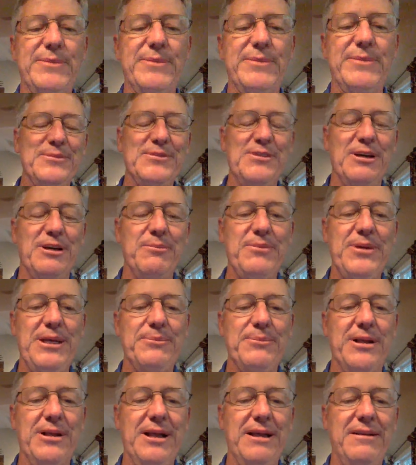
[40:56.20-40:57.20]
Some
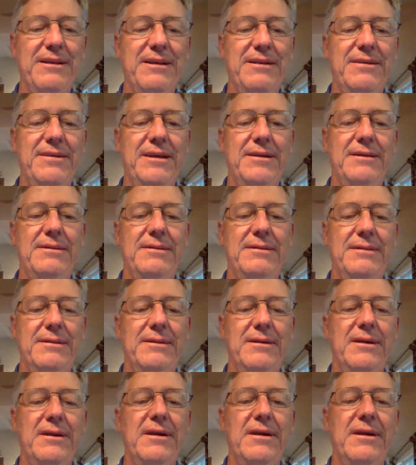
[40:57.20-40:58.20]
people, I think
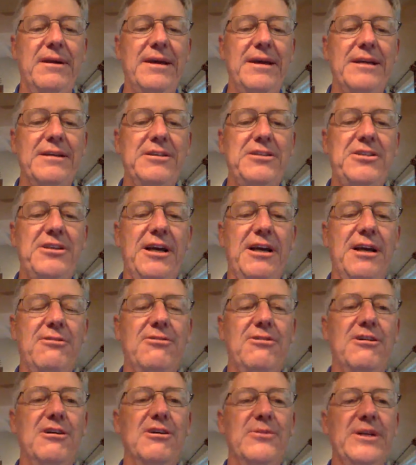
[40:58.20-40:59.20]
in
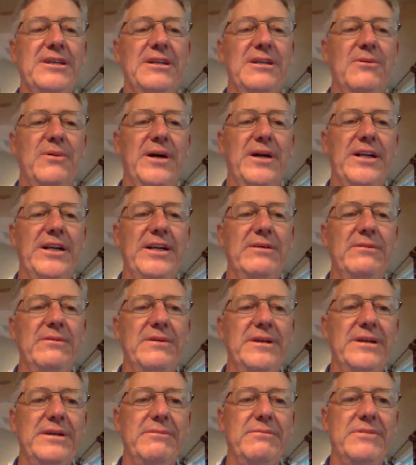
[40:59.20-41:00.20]
general, we don't want it
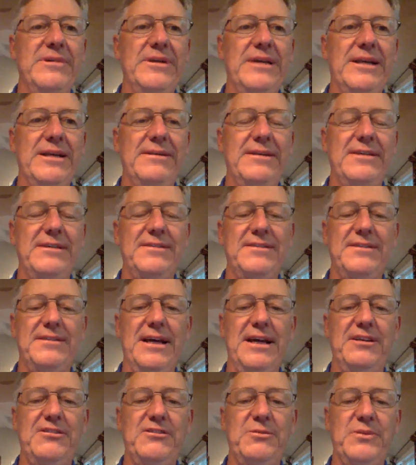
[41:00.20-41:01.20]
at these
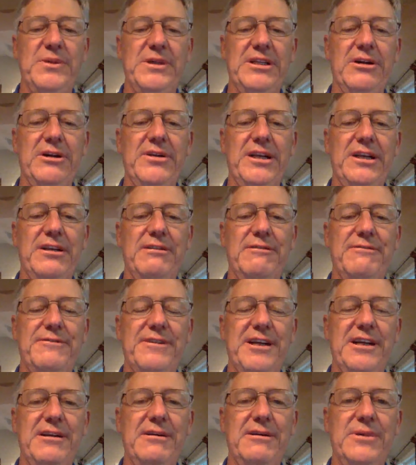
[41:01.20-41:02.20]
nests, we don't
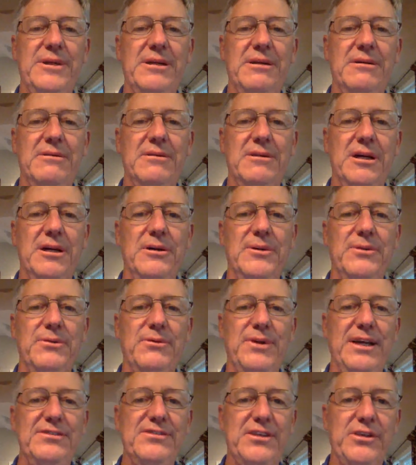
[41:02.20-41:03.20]
interfere. We don't go and
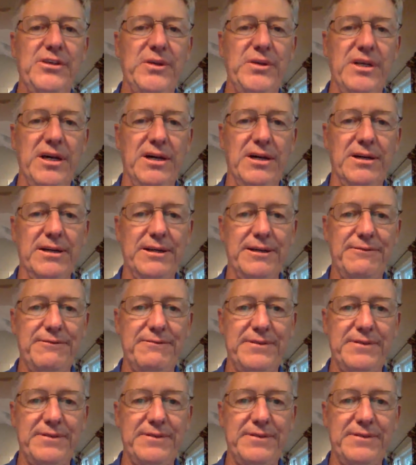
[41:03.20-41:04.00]
rescue young. If